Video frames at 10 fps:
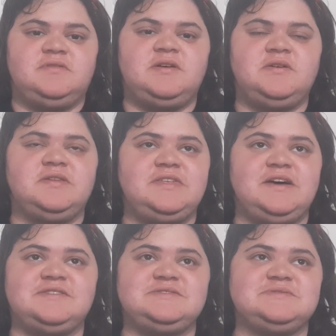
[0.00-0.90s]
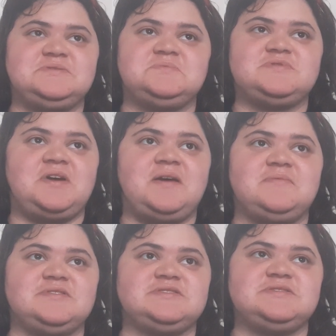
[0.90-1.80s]
thousand
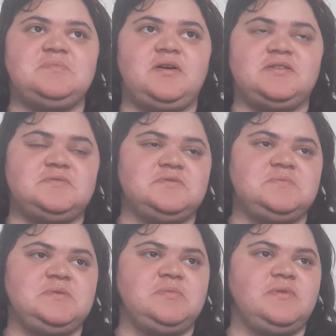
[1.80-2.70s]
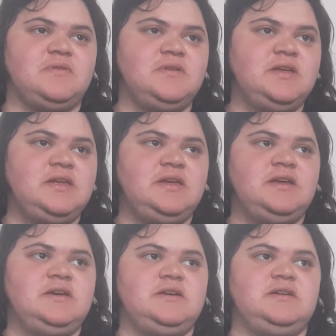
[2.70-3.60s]
subscribers to partner with people
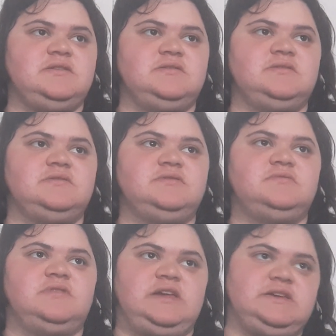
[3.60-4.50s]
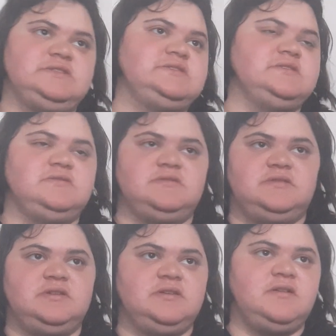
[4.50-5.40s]
and do links and
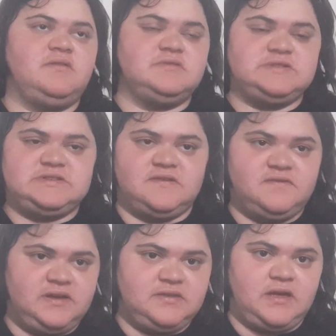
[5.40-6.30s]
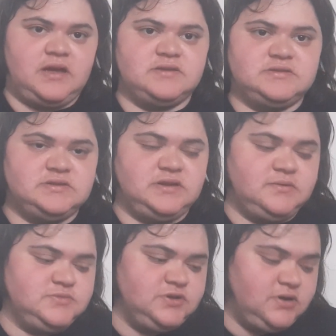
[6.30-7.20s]
all stuff like that. And
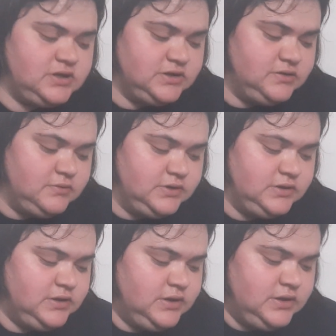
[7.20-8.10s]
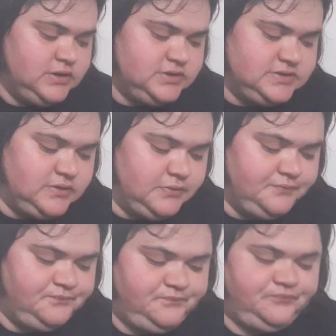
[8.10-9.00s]
I'm sure I can do it. So